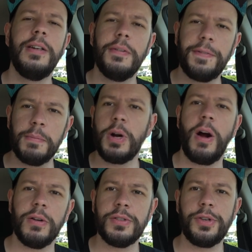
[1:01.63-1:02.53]
from
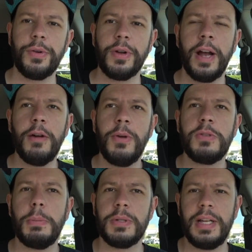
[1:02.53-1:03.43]
Carl's Jr. I know
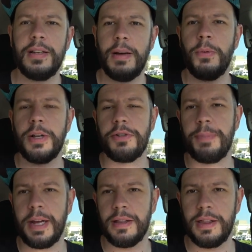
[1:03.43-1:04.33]
most people say the double Western
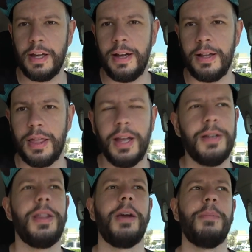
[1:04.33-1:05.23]
bacon thi uh, thin
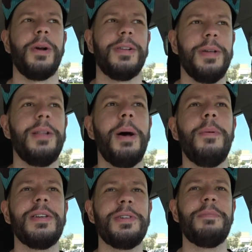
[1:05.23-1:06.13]
thick burger, the
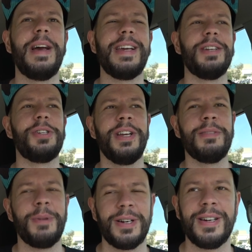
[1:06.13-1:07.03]
double Western bacon
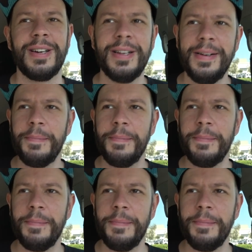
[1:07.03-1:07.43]
cheeseburger.